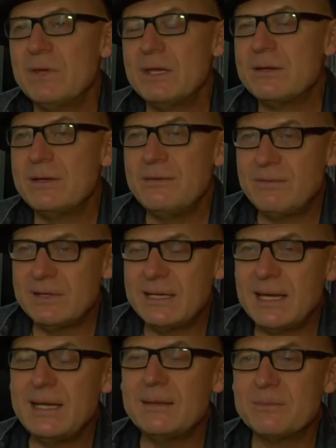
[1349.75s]
you know, even
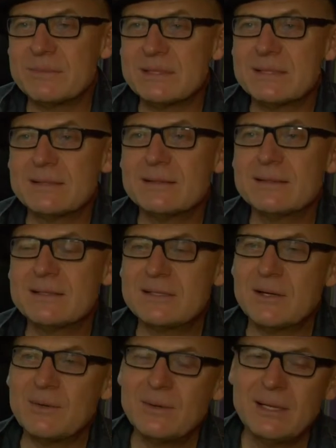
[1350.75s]
games.
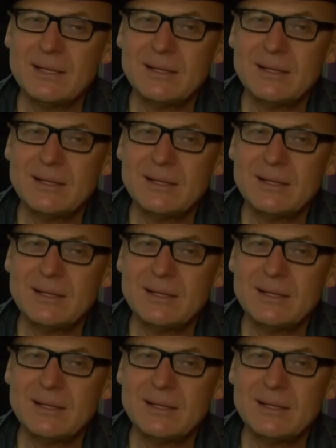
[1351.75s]
So